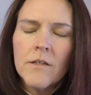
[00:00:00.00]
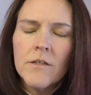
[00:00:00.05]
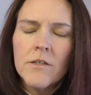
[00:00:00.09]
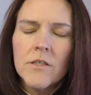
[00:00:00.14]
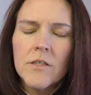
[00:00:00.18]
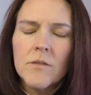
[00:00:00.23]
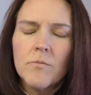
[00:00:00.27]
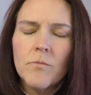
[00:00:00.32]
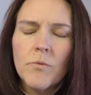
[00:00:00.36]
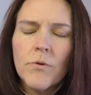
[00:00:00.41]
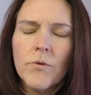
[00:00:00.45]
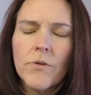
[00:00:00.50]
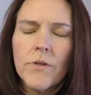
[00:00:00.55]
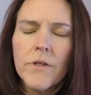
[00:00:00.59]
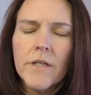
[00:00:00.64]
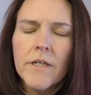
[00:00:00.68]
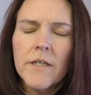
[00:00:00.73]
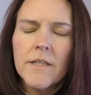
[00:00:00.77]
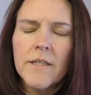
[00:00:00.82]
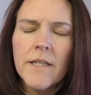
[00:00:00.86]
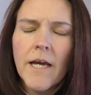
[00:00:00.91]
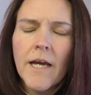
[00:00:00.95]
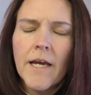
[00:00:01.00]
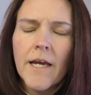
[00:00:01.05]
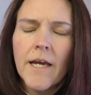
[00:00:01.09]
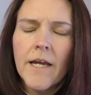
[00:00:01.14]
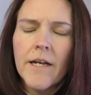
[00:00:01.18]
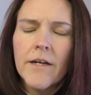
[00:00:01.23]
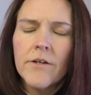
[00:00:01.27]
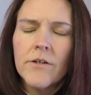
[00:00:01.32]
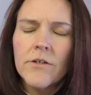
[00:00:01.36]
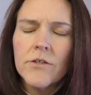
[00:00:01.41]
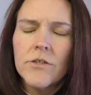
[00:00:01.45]
Just pulling that
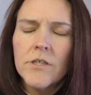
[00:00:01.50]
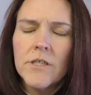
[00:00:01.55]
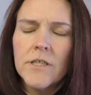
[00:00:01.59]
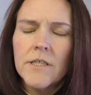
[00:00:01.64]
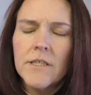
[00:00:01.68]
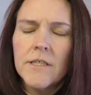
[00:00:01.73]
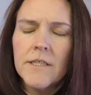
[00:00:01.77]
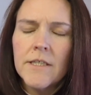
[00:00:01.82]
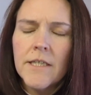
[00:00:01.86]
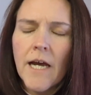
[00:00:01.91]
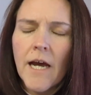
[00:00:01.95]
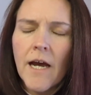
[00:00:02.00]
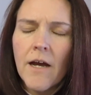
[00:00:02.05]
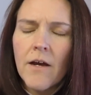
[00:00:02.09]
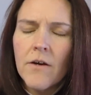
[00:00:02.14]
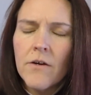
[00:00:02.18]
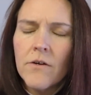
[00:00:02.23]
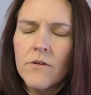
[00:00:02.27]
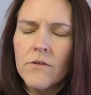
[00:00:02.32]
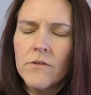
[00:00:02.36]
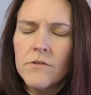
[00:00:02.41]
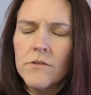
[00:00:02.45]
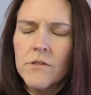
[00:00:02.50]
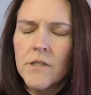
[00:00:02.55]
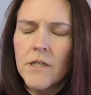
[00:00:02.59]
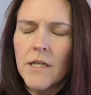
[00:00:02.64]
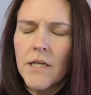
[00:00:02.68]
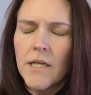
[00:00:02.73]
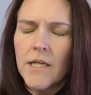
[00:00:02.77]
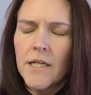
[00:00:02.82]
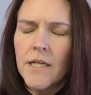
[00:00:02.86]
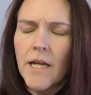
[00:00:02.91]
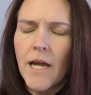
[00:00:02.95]
energy down
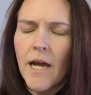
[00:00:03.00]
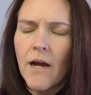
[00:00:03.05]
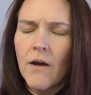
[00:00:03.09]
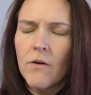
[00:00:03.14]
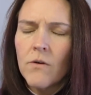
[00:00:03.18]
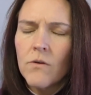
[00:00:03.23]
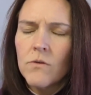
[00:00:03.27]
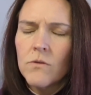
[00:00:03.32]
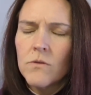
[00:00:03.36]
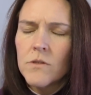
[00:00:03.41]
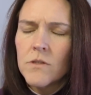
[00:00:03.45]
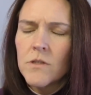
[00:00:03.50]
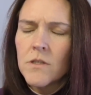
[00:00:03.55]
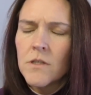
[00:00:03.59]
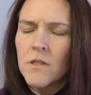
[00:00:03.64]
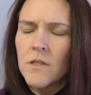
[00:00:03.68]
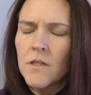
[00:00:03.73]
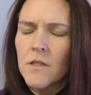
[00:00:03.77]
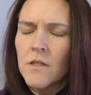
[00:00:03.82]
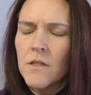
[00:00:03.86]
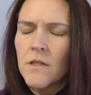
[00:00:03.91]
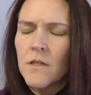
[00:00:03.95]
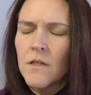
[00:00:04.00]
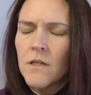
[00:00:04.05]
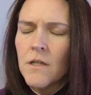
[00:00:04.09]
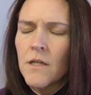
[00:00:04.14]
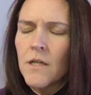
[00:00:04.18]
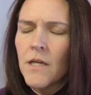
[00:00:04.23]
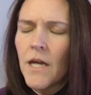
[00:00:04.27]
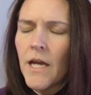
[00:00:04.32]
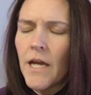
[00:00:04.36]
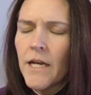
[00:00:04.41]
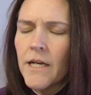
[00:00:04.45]
and out
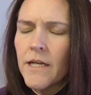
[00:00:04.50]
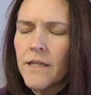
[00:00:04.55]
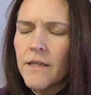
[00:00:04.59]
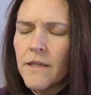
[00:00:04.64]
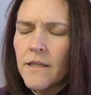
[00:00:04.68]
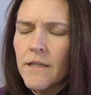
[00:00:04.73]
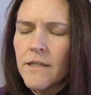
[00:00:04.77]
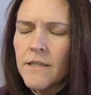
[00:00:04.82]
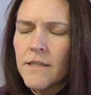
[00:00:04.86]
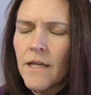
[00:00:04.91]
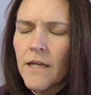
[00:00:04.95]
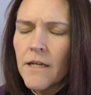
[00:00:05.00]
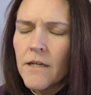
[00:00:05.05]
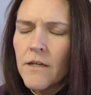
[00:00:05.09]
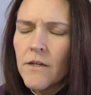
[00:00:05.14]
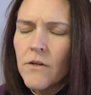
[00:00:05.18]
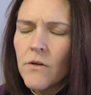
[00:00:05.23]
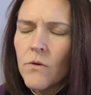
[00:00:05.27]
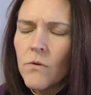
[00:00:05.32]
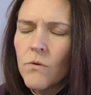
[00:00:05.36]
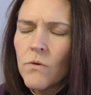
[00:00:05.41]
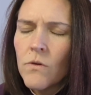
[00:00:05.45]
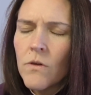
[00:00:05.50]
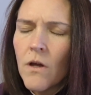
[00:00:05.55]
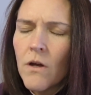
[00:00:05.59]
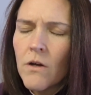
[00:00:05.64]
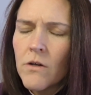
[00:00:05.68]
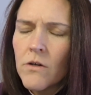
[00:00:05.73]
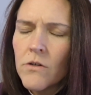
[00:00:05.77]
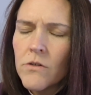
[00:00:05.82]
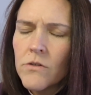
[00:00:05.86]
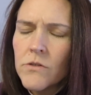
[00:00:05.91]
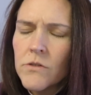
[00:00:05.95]
anything that no
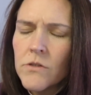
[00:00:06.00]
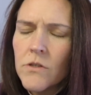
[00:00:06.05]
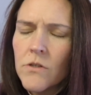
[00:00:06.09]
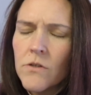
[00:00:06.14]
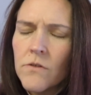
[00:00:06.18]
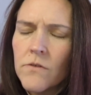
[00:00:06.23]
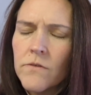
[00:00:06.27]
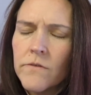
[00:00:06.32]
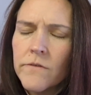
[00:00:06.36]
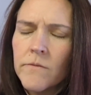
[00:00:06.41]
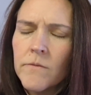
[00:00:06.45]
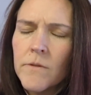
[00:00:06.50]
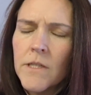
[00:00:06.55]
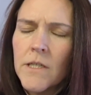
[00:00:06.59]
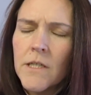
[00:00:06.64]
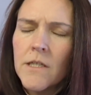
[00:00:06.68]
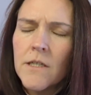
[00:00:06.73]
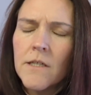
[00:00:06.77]
longer serves me.